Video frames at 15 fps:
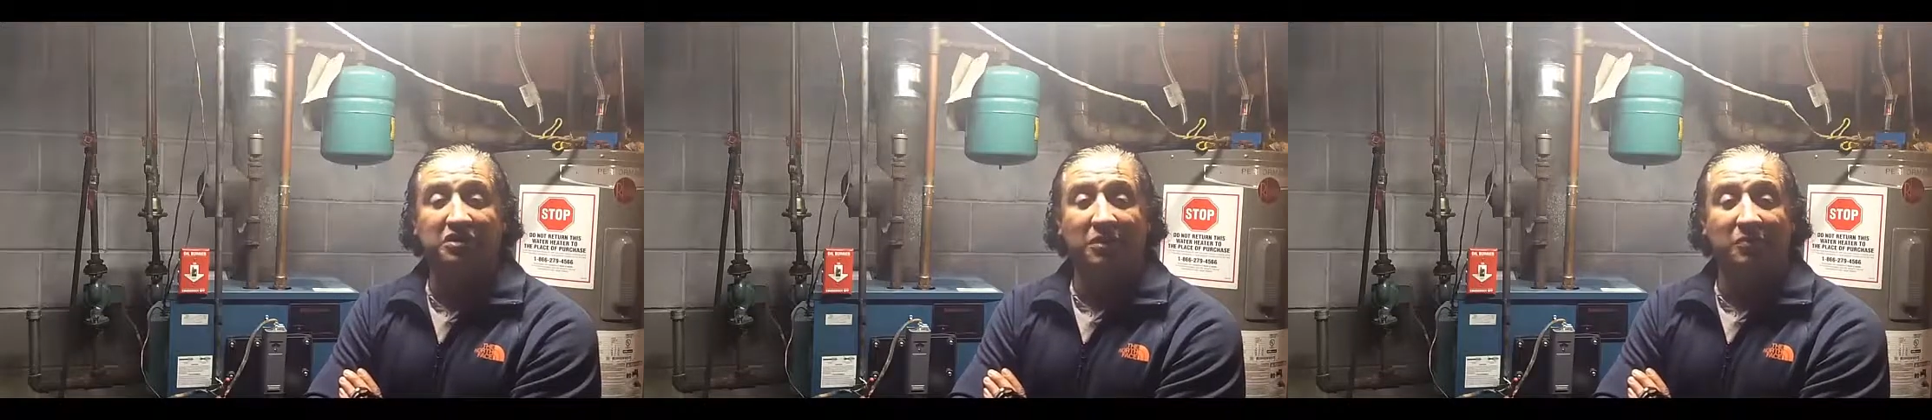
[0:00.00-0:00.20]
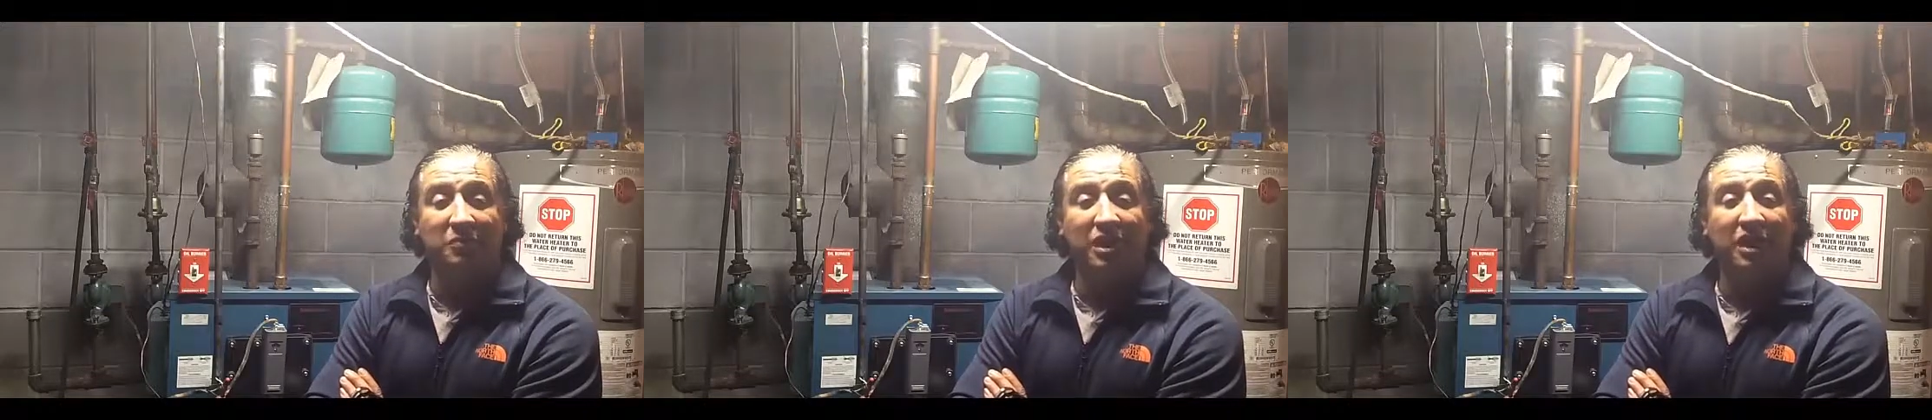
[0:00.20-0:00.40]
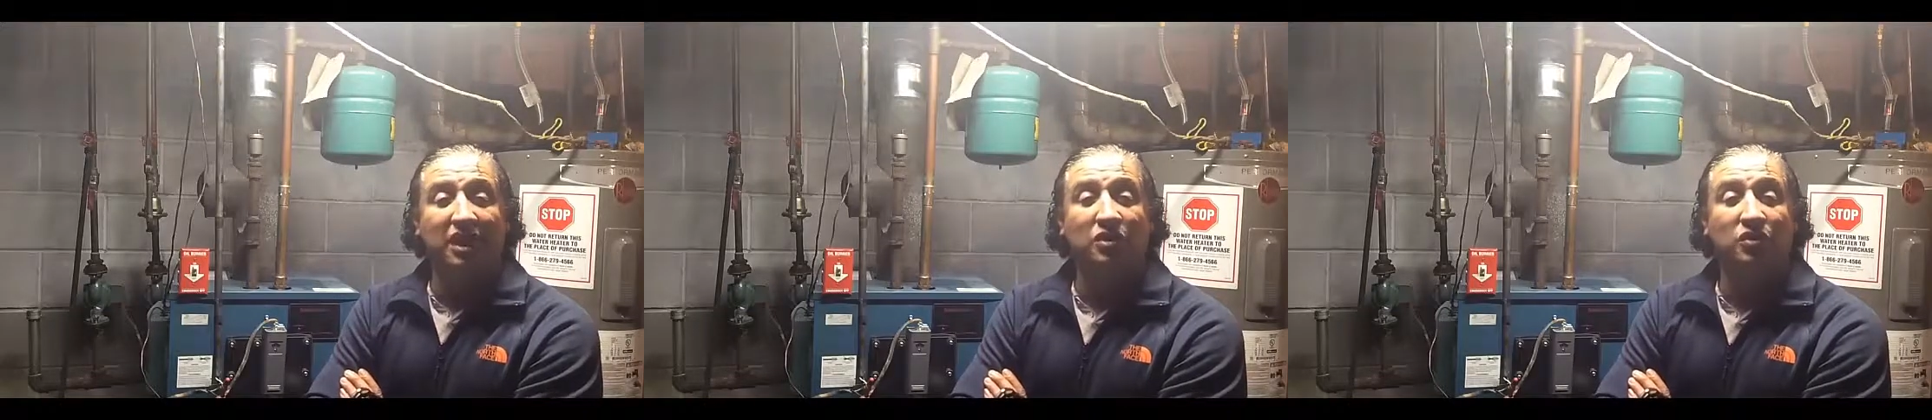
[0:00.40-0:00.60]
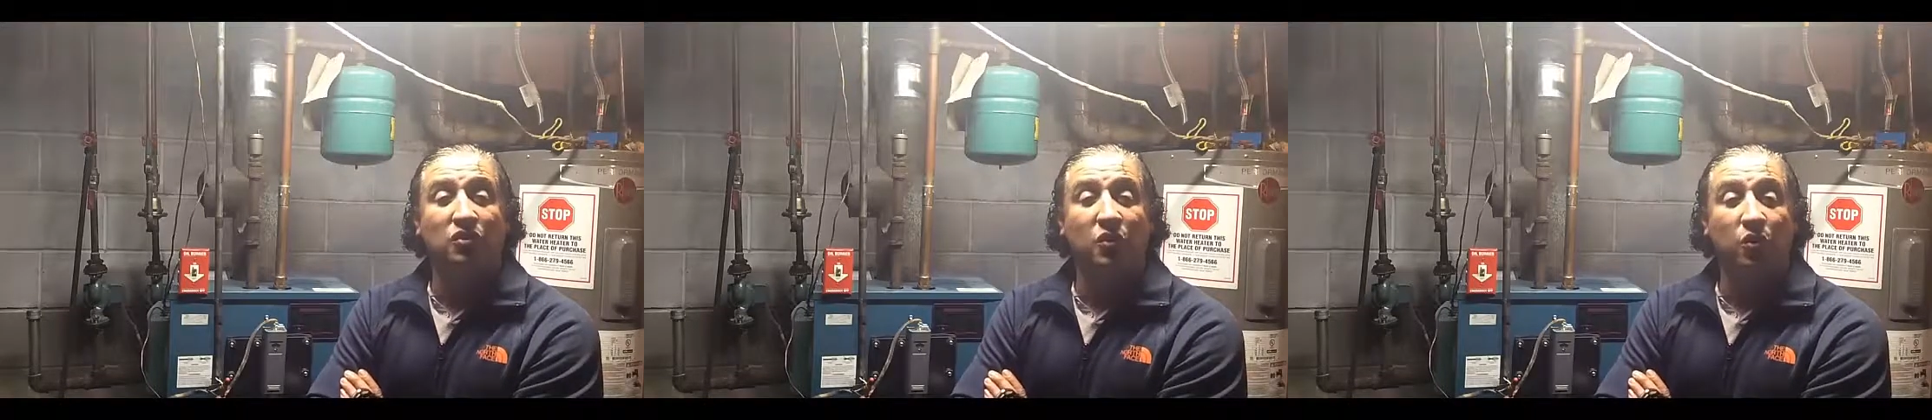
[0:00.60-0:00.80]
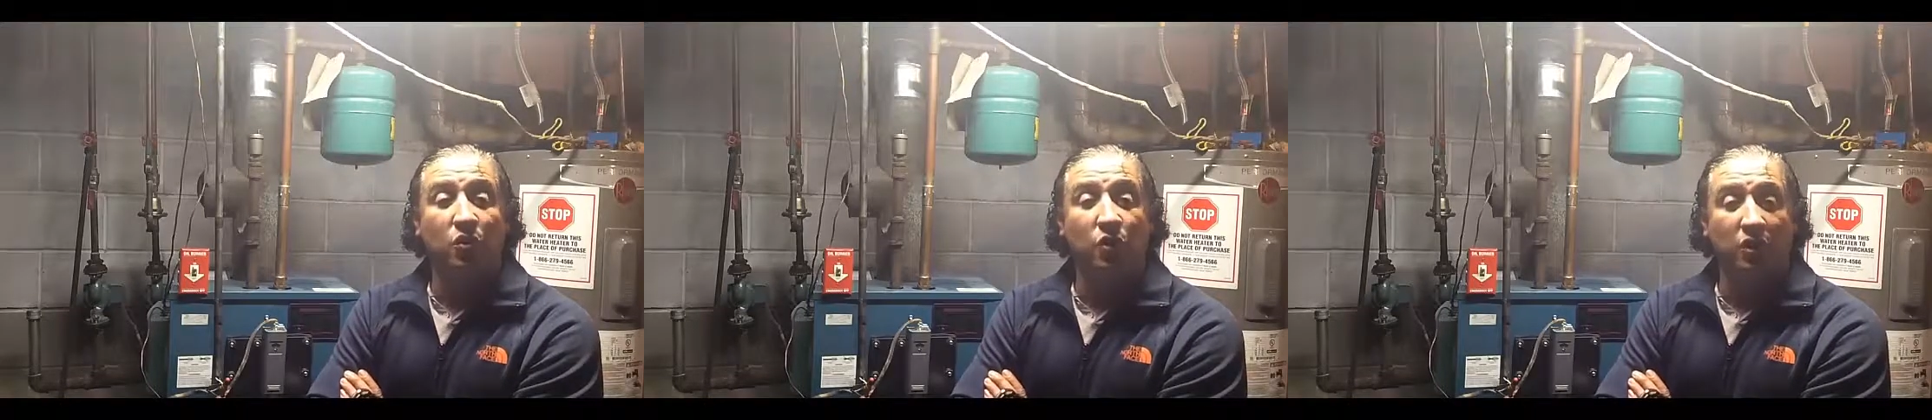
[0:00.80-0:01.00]
a man or
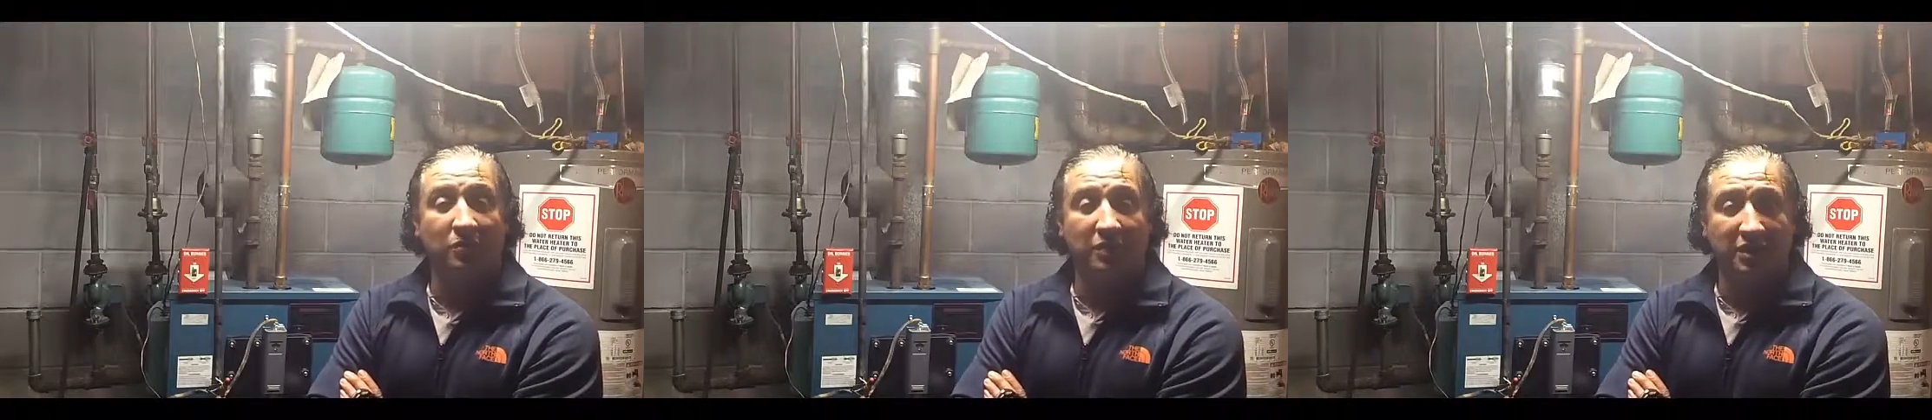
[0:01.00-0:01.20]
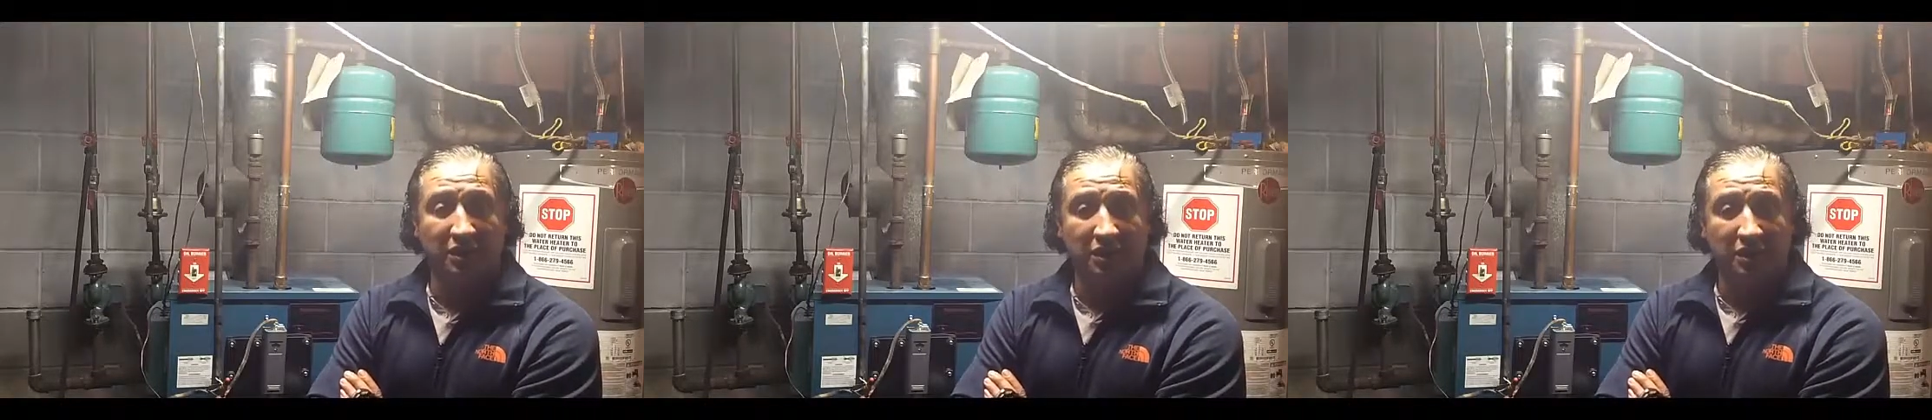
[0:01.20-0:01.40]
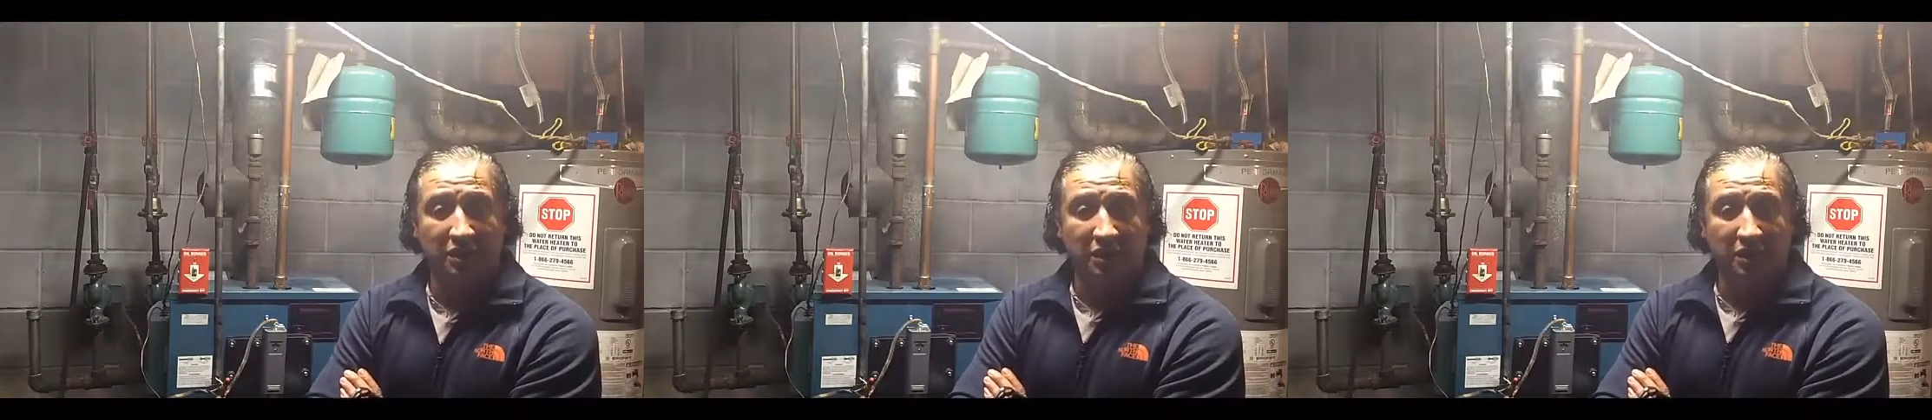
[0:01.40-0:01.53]
a woman